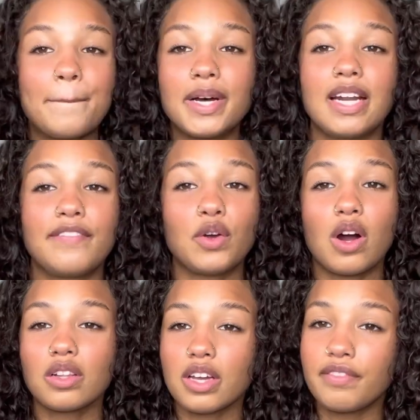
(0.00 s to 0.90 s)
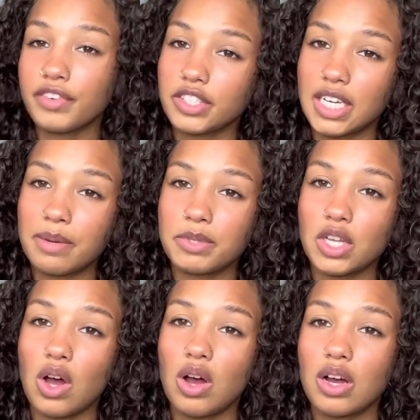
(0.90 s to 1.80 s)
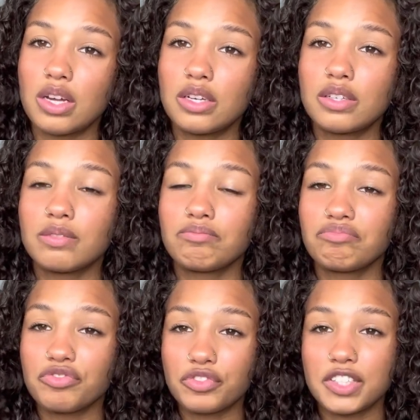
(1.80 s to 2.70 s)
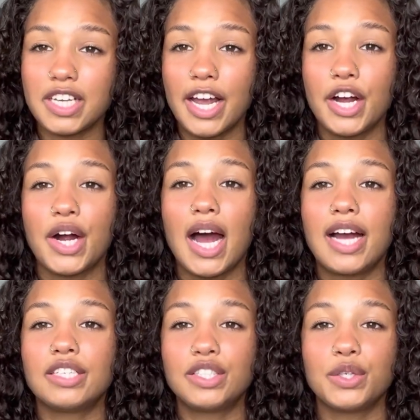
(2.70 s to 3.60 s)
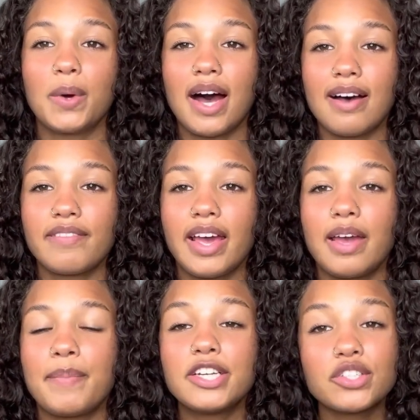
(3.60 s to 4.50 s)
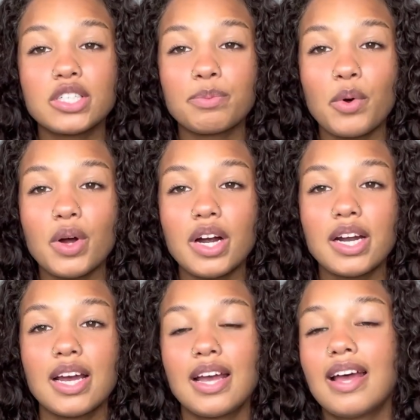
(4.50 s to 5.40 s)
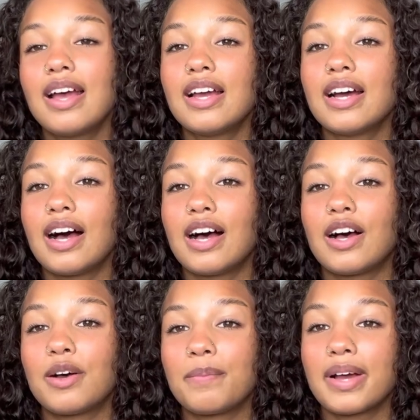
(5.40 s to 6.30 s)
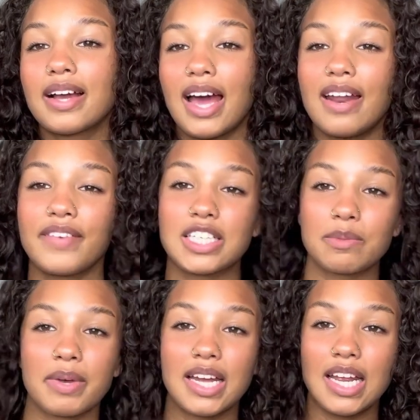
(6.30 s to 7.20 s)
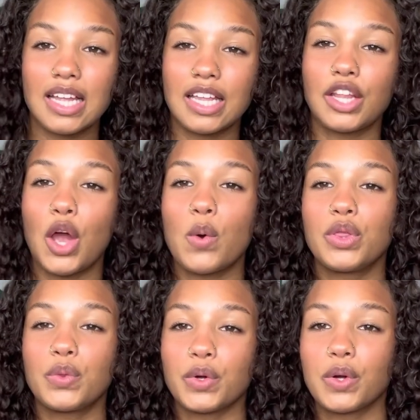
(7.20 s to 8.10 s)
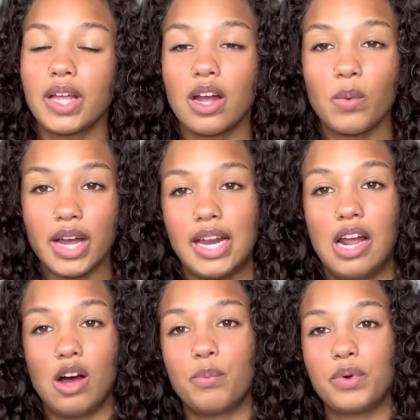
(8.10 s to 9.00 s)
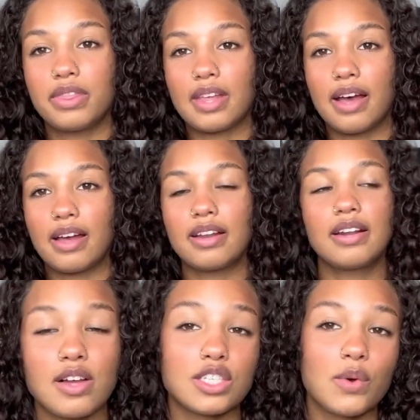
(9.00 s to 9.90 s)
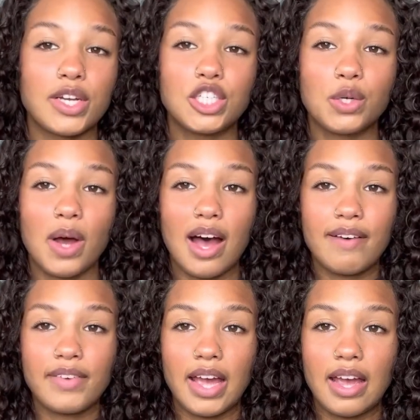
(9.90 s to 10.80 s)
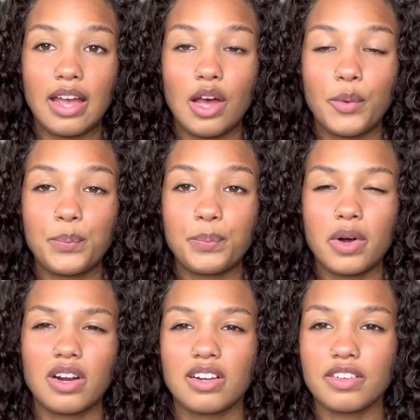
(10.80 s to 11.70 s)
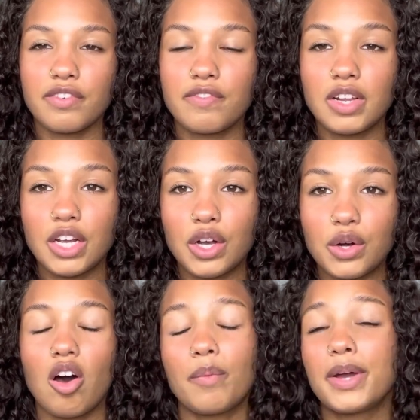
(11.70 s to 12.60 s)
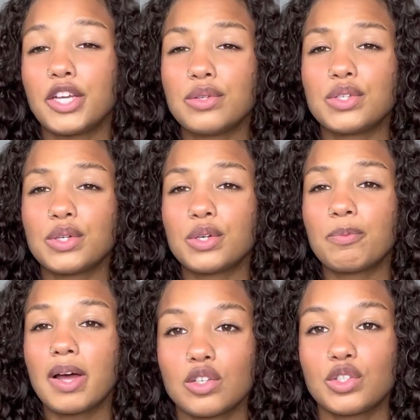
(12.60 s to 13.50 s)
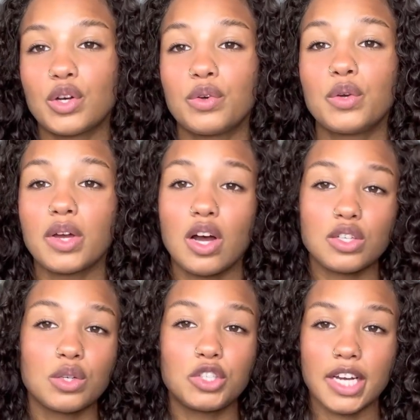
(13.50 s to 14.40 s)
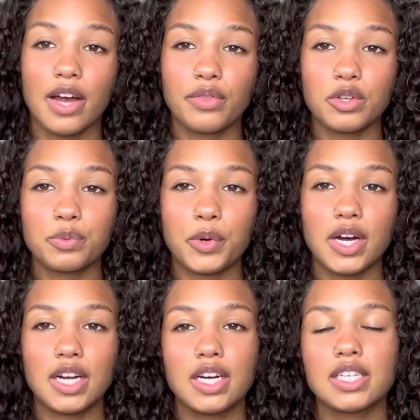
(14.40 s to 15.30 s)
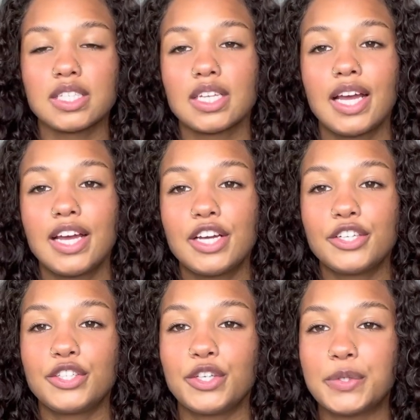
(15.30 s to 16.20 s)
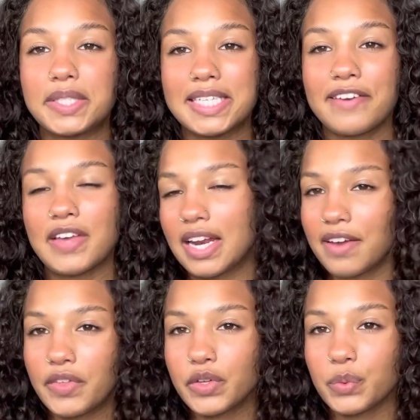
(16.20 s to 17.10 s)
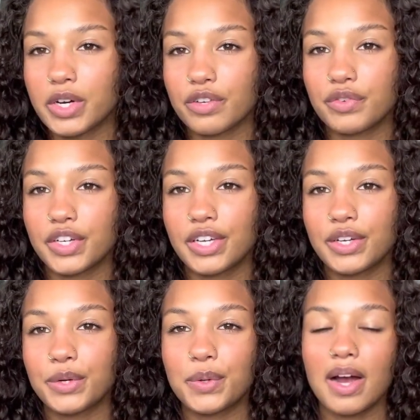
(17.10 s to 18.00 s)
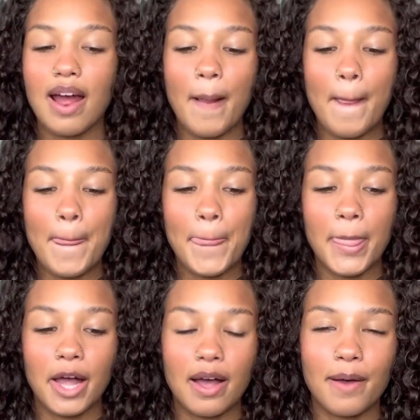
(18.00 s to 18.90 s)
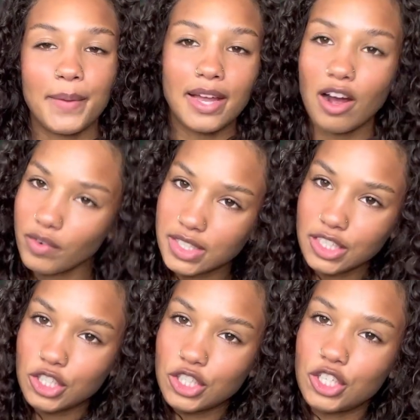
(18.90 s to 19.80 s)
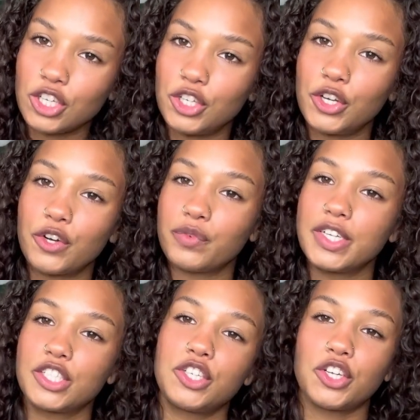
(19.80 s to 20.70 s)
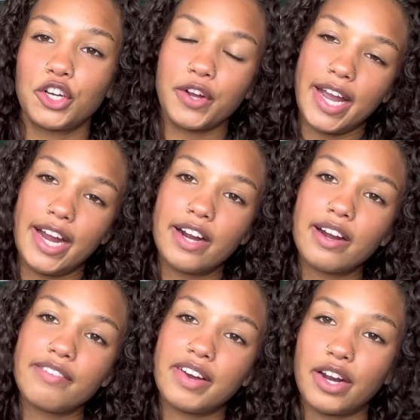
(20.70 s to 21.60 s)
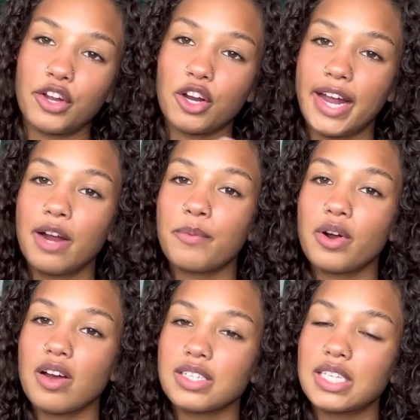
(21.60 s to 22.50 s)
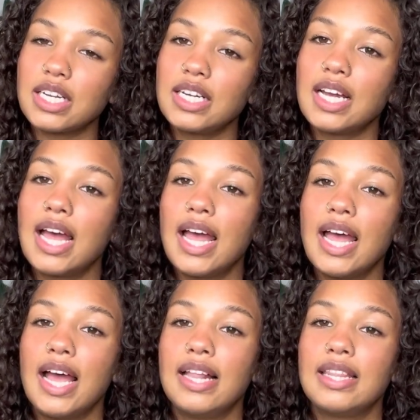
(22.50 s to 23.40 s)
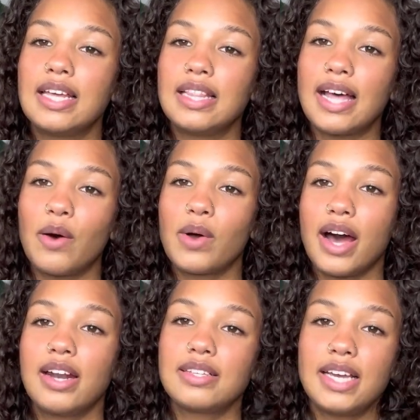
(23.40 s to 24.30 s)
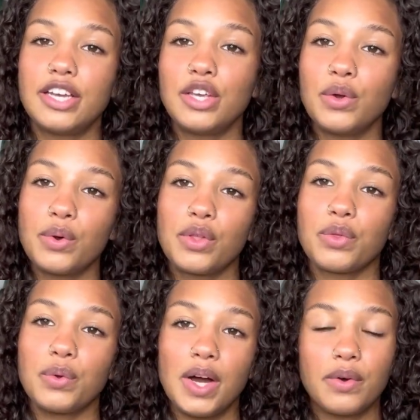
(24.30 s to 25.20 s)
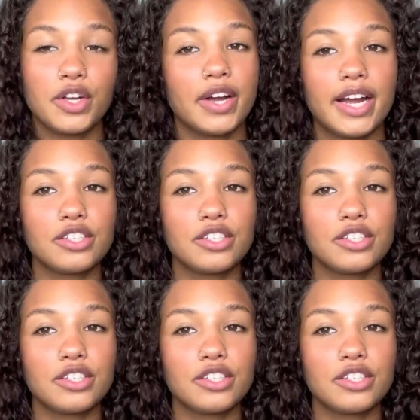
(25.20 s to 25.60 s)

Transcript: But if you are looking for tips on frizzy hair, I do have a Pinterest board kind of explaining and going through like what can help with that. Also, I do have a product video on my YouTube, so you can also check out those products to see if any of those work for you. And obviously just do your own research on your hair, find out your hair porosity, and then that will kind of take you throughout your hair